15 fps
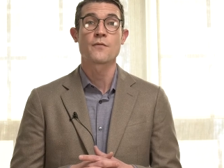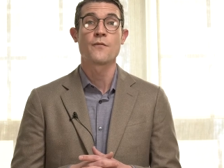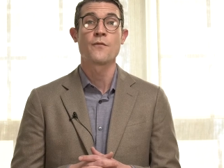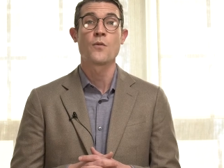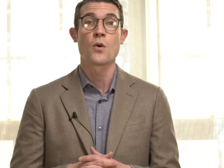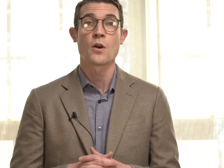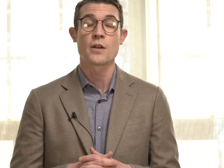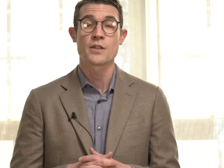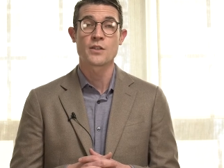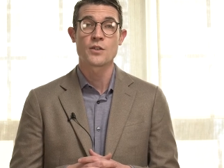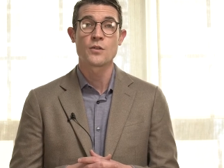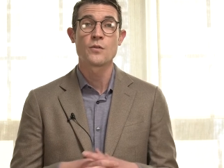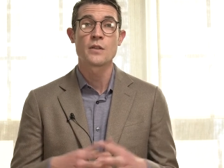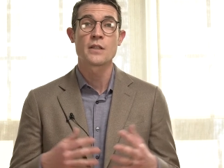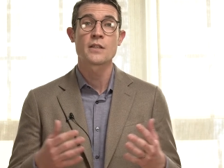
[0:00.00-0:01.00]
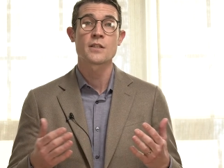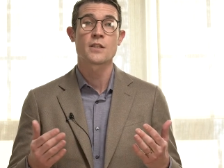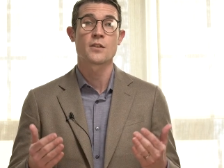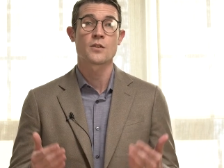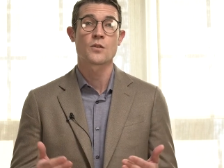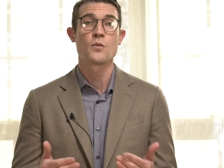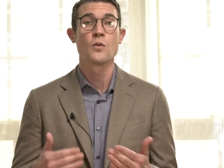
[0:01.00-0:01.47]
for students,
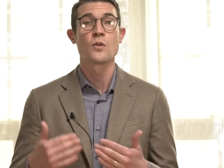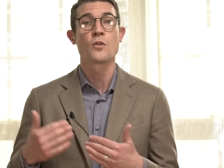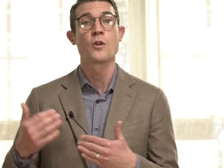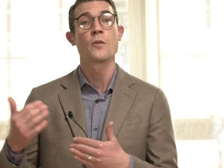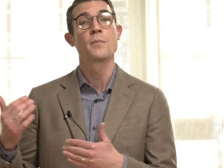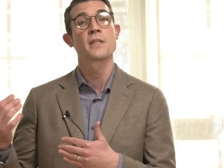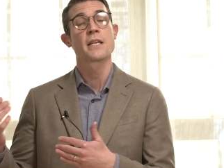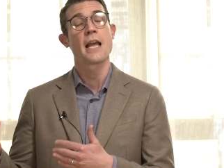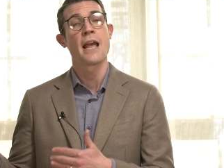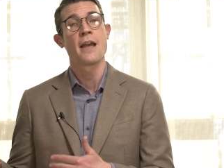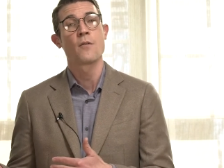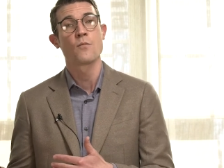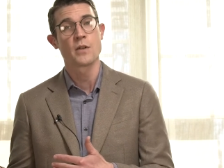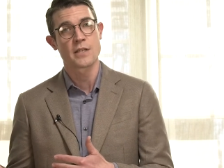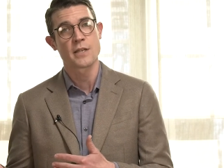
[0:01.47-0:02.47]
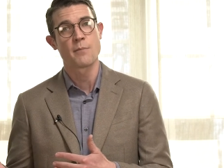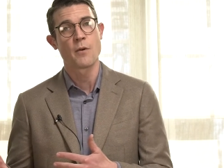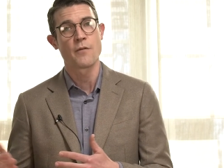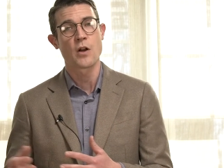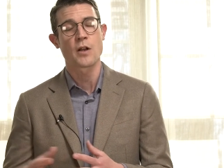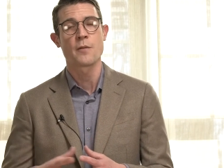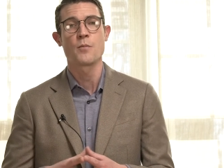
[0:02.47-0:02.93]
school groups, and with some of
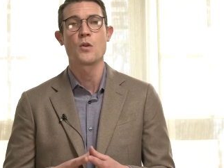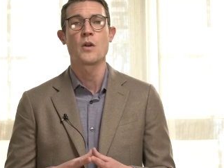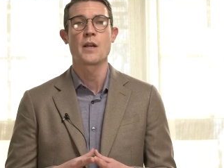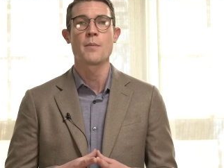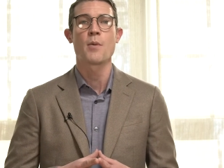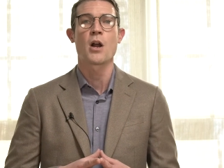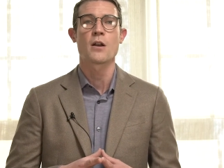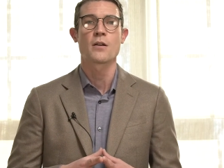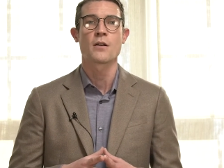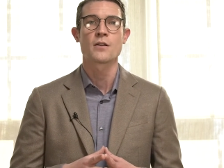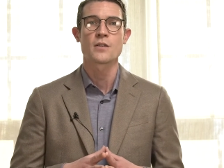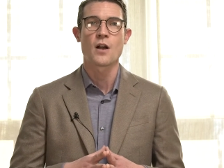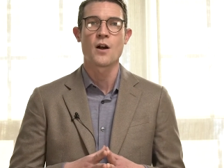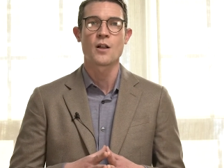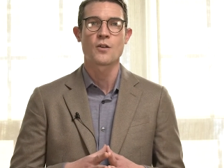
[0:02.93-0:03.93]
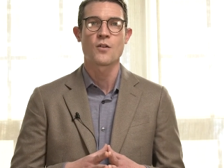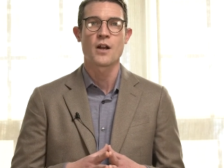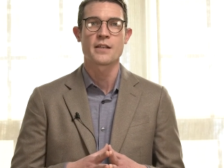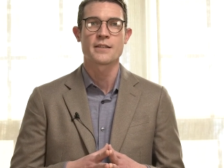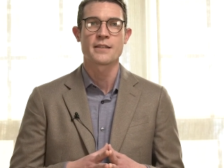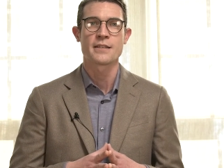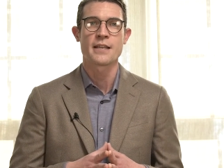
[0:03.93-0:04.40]
our community partners all
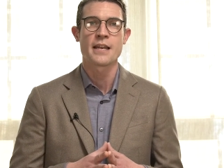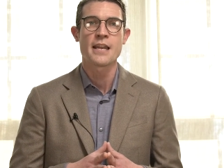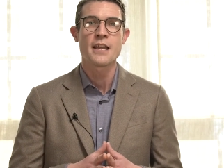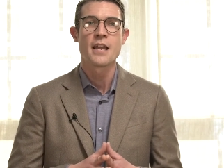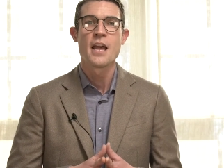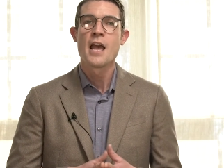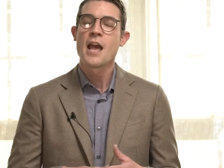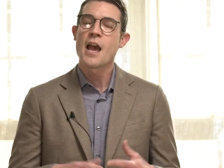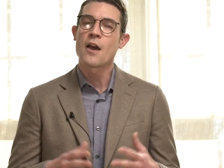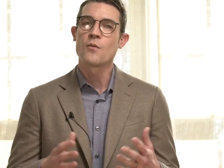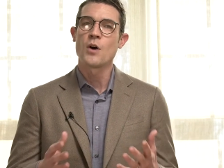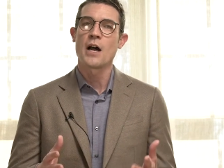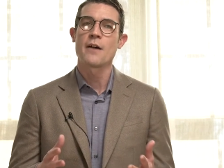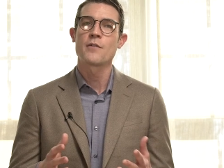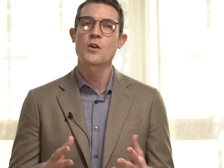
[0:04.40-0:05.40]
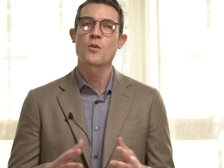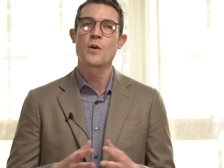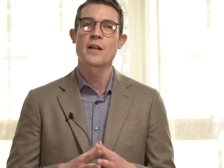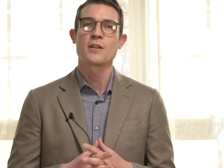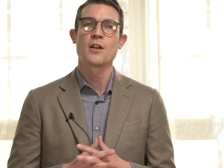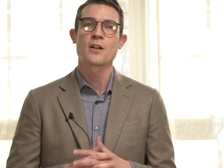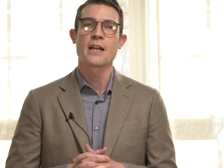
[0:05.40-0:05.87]
across the city. And we'll have a
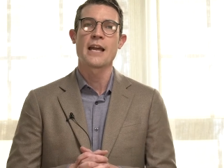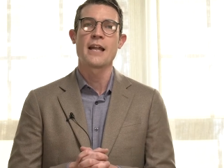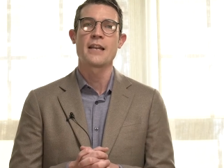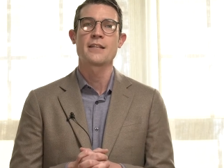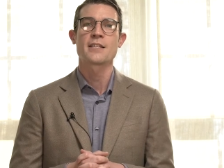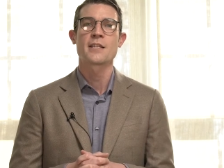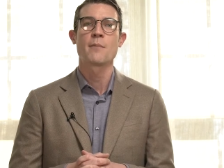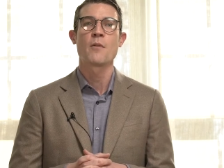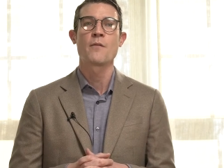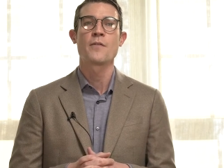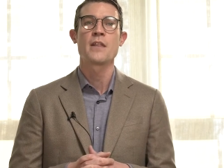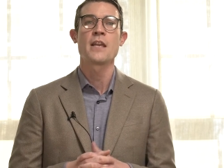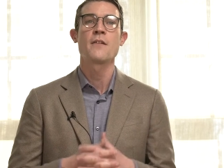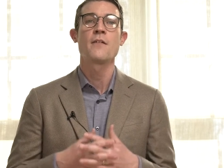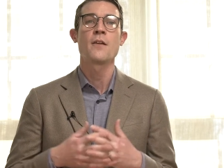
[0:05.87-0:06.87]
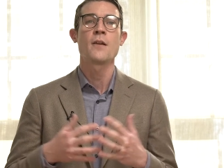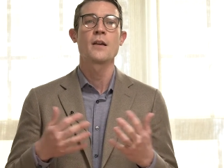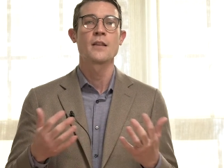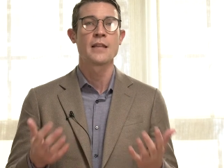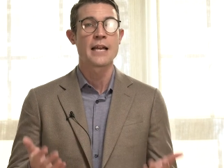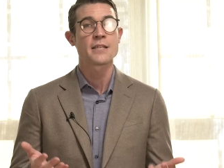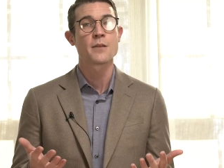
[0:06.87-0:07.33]
quick look at some of the
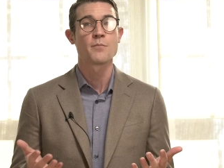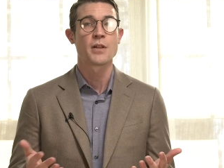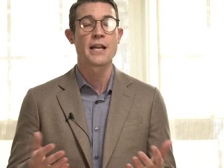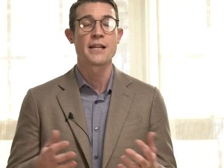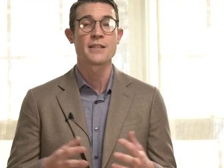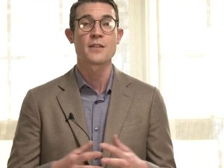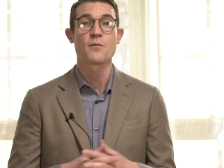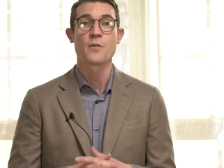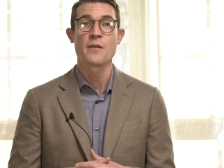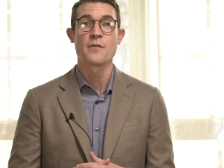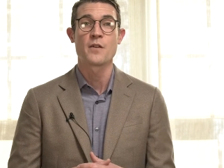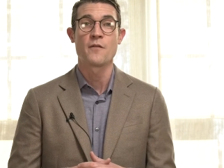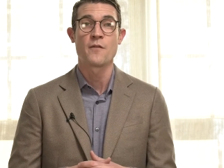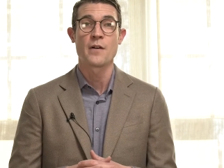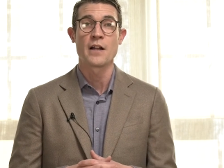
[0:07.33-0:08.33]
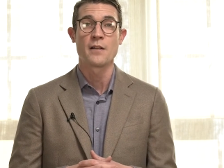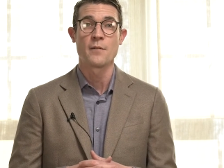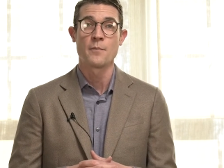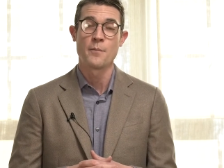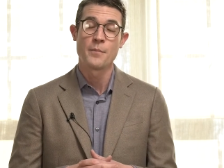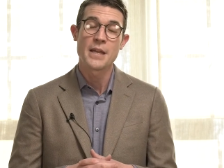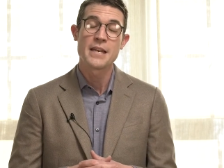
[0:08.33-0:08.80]
lesson plans that we've
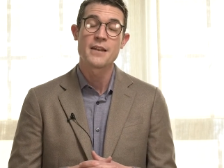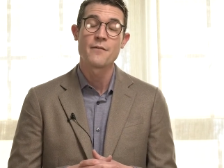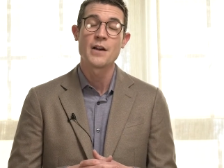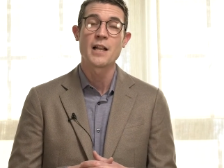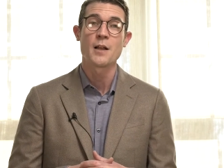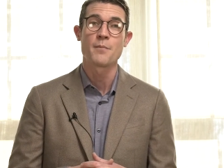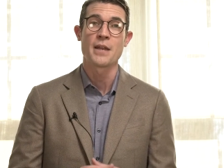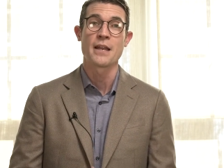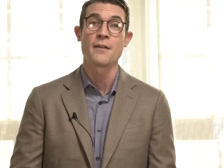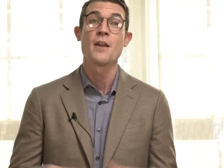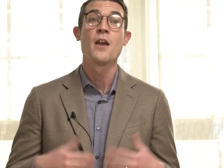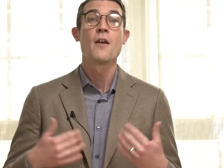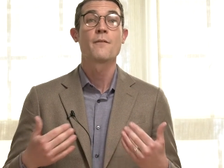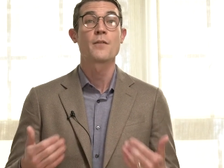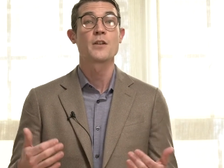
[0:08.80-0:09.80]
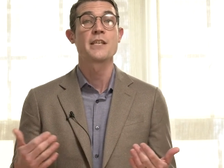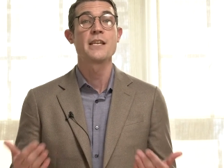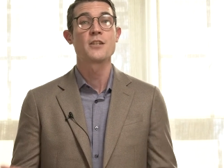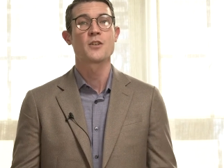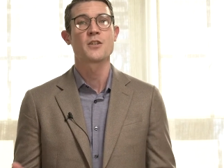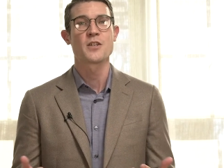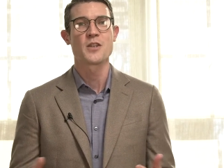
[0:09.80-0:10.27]
been developing for
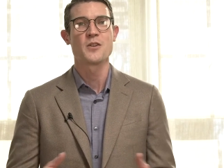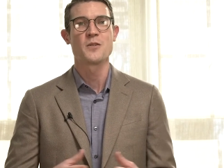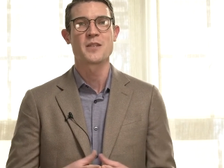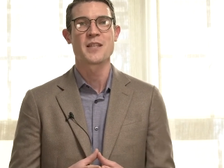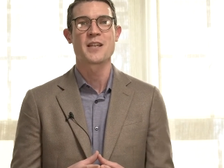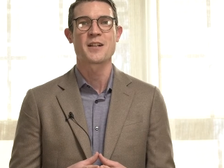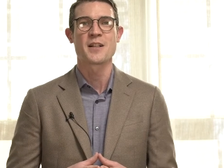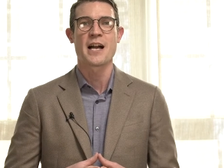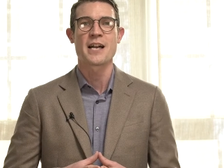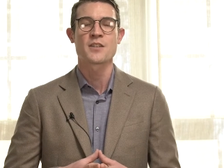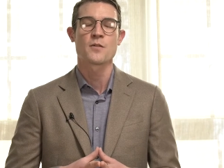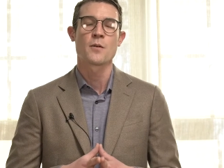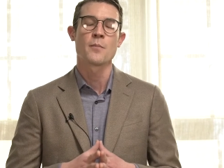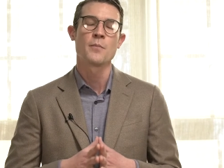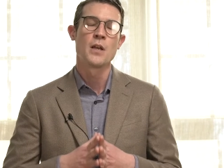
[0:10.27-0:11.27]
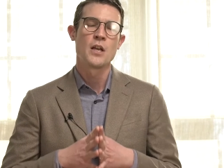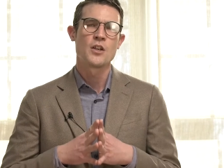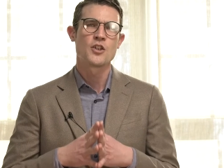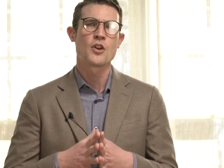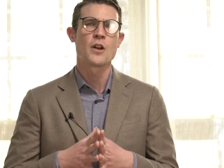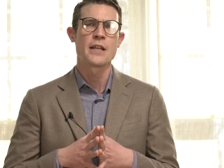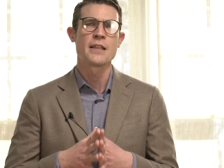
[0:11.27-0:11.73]
teachers to use in the classroom
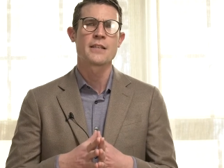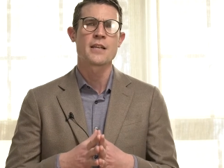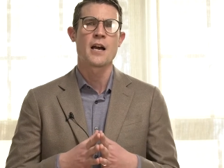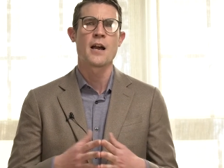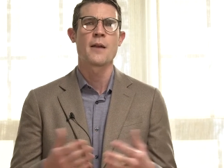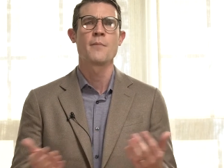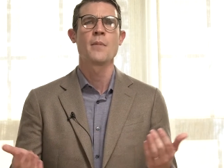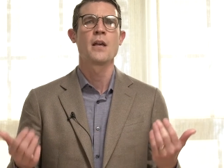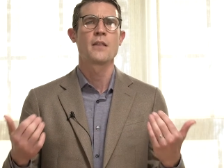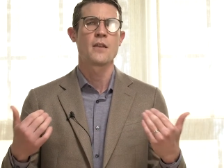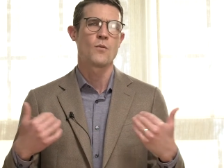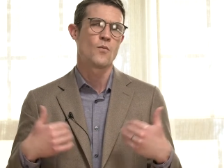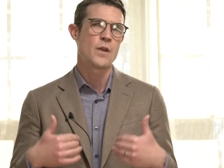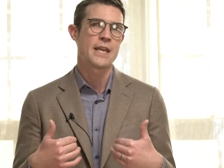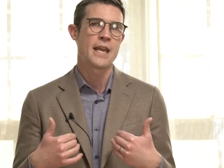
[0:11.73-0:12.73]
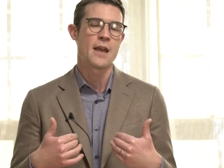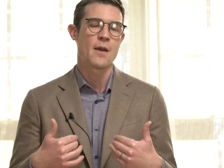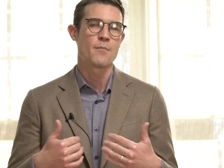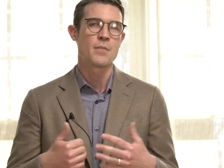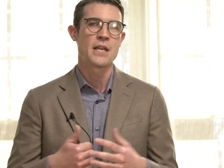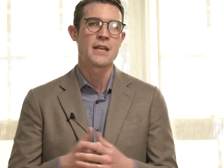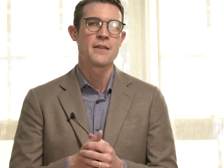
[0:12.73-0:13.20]
during the time that we
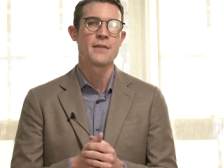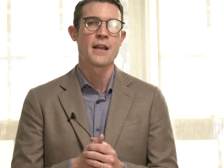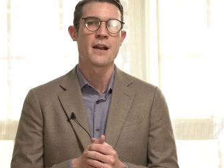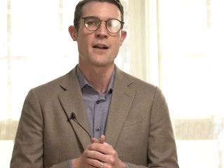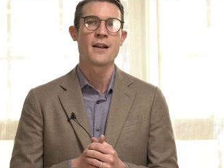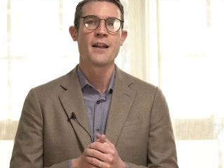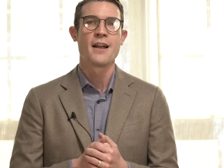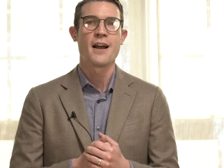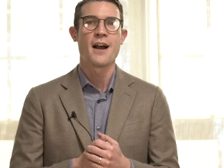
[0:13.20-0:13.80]
can't be in there